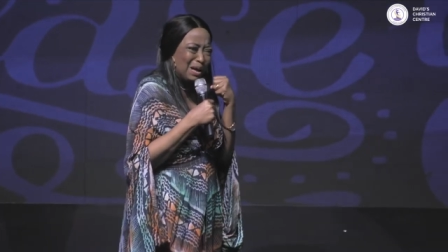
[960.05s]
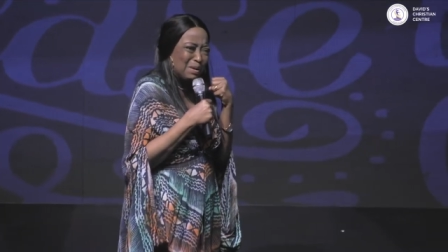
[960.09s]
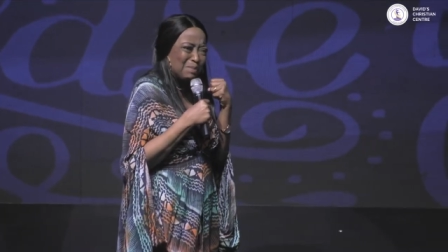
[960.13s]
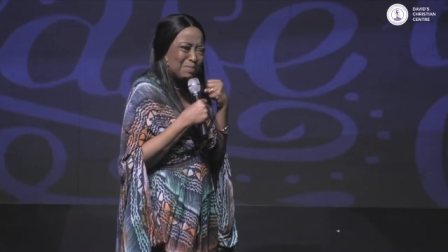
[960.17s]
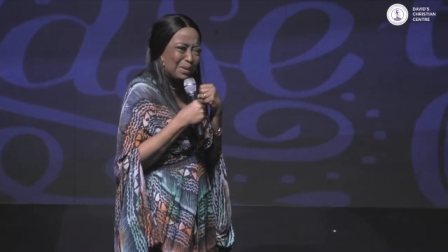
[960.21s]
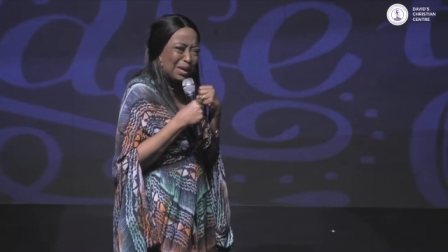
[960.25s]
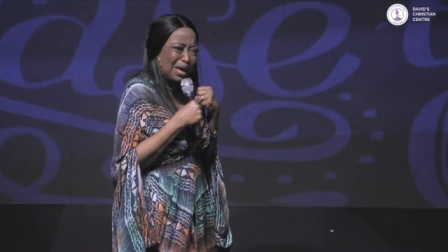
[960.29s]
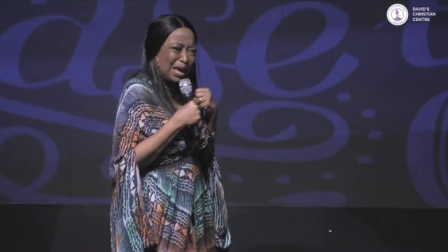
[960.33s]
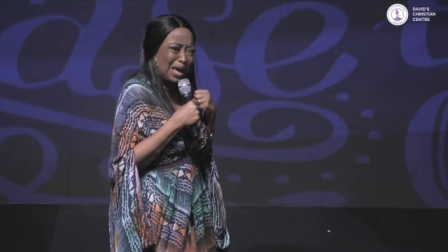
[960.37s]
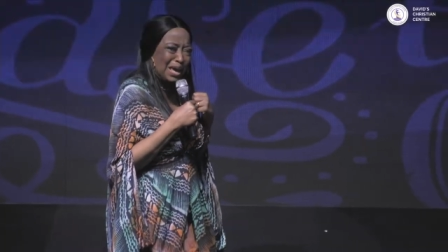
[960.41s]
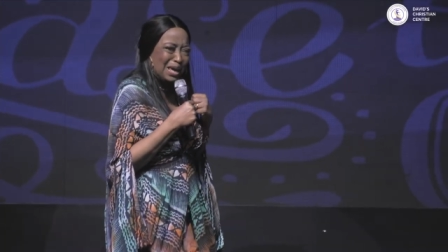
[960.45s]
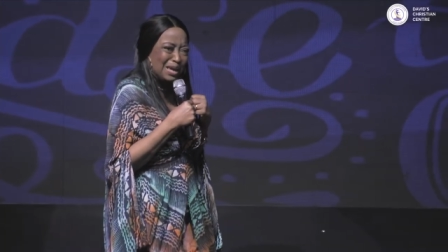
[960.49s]

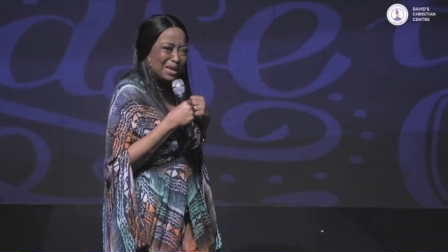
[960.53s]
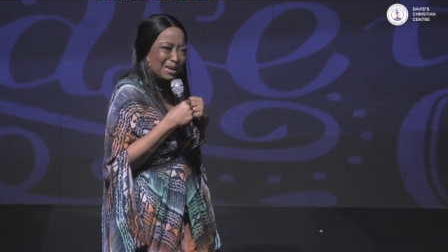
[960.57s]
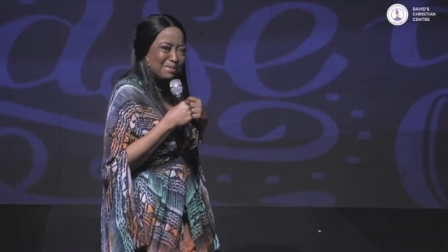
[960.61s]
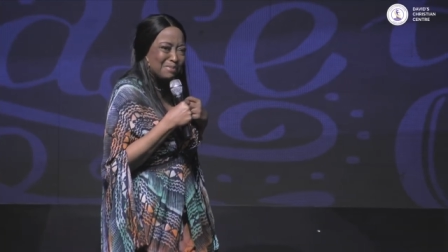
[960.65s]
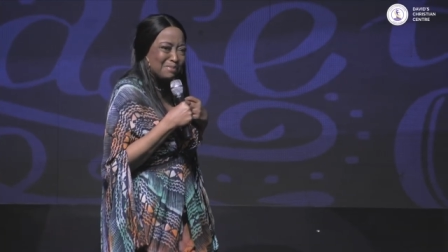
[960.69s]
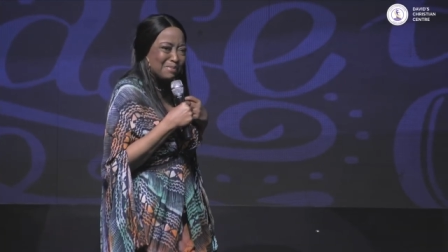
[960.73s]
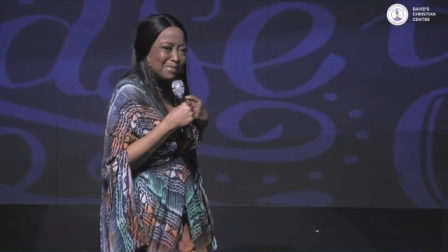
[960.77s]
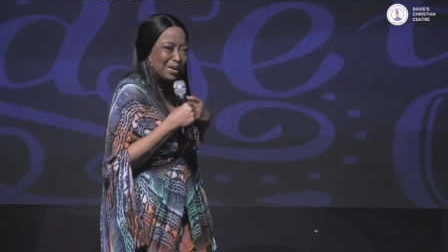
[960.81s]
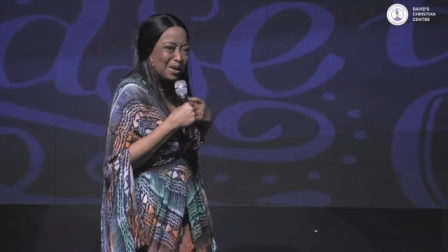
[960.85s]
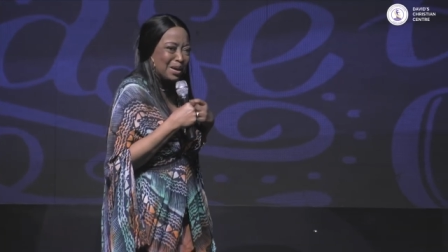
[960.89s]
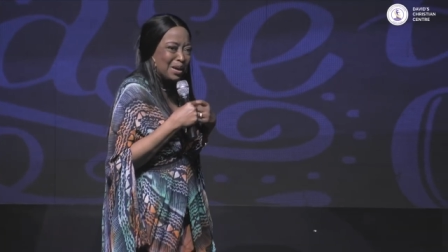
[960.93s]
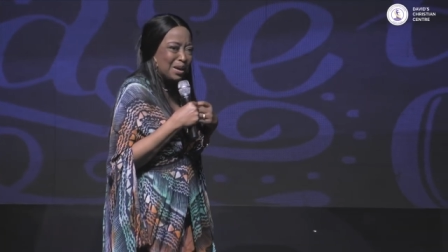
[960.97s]
help
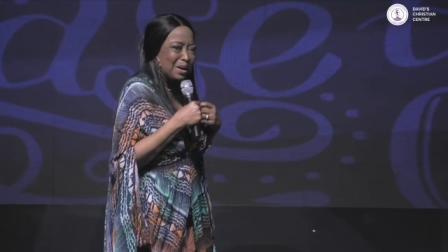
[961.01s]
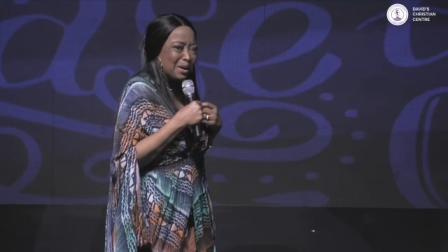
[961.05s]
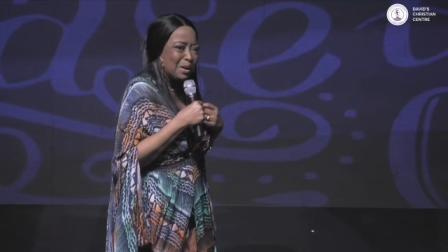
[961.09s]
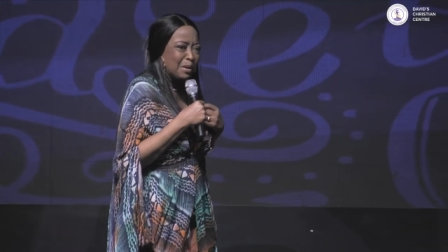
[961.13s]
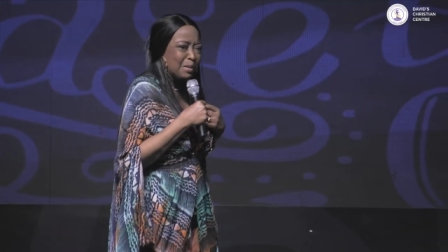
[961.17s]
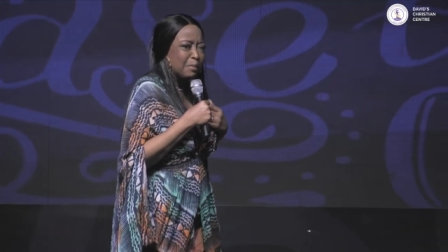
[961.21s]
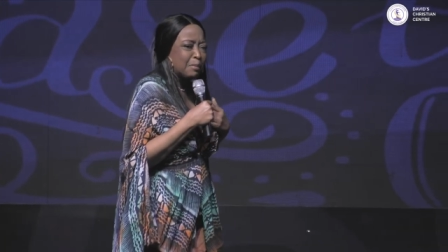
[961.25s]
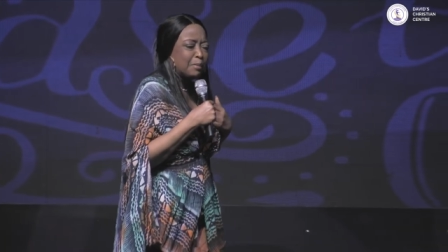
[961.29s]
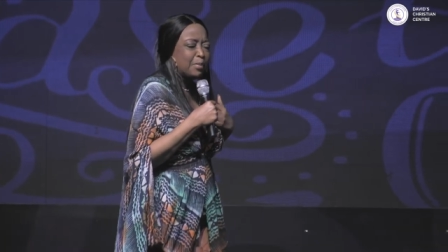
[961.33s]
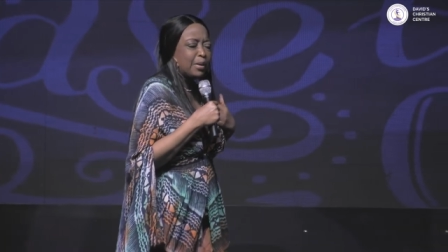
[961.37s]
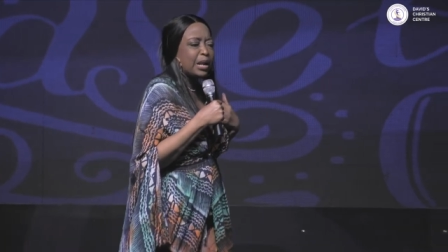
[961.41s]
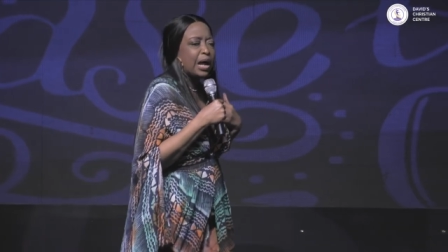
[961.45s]
came.
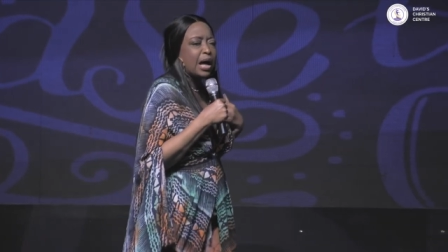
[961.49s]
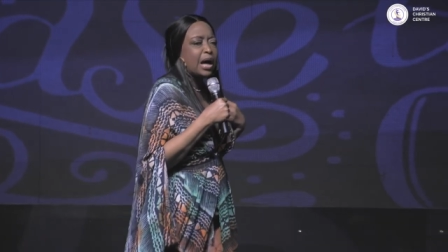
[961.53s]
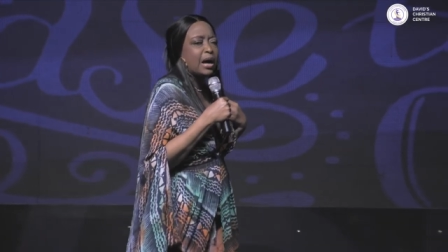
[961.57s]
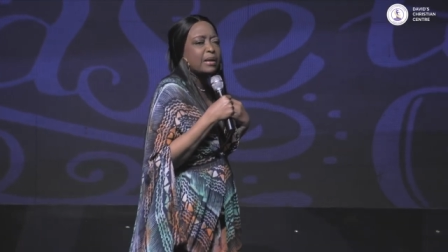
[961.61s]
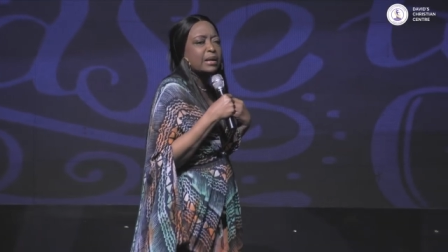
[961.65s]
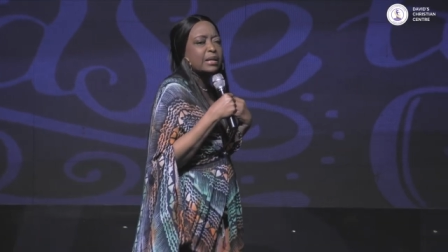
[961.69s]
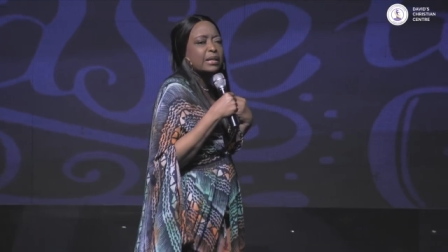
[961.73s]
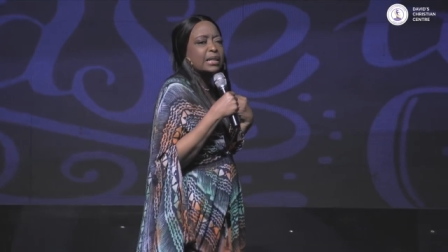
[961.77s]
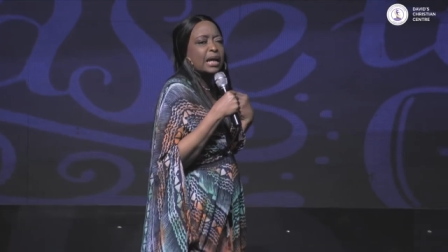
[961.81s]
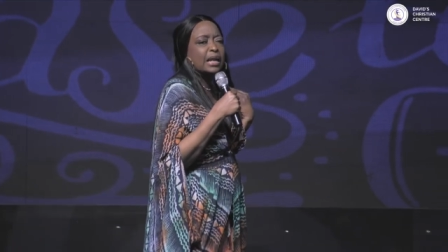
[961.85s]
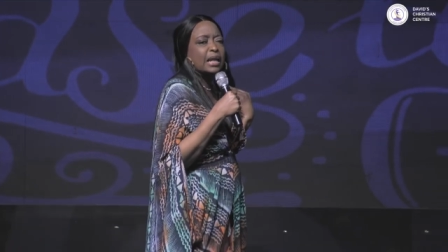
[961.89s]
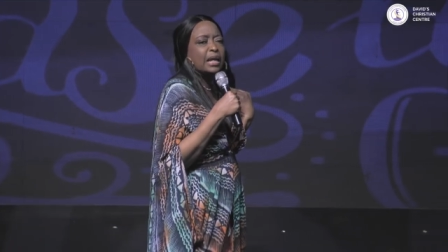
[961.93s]
But
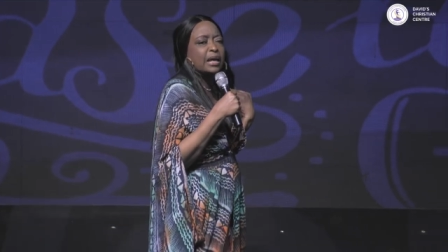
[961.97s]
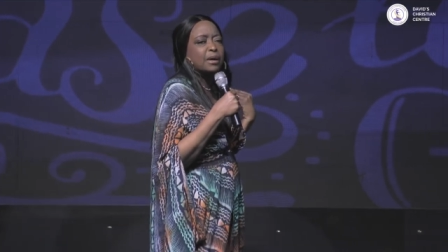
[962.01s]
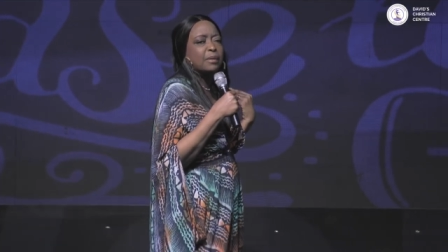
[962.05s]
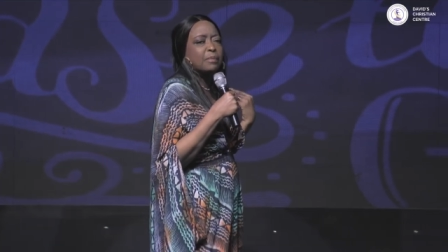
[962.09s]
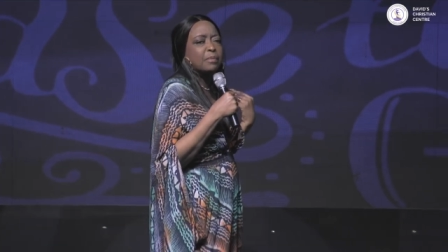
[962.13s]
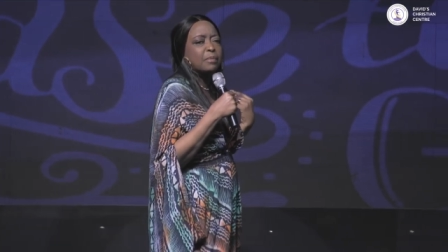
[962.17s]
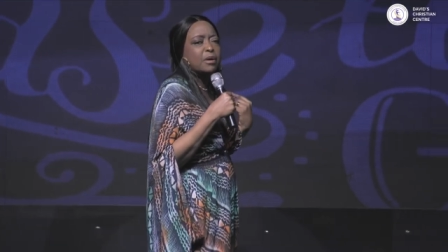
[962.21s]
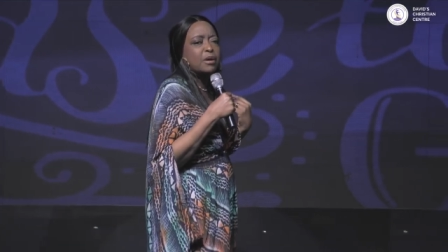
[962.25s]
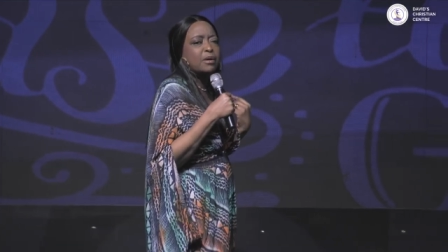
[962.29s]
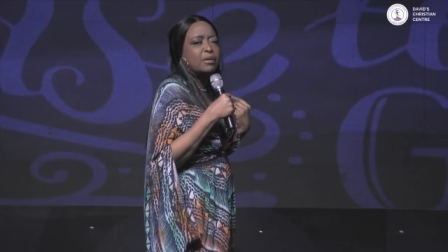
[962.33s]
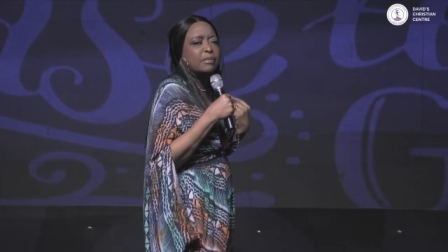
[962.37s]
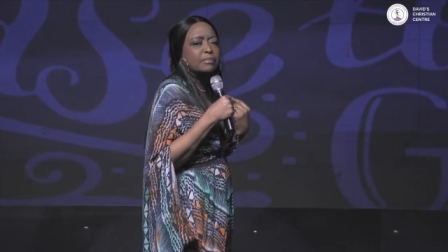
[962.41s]
how did that help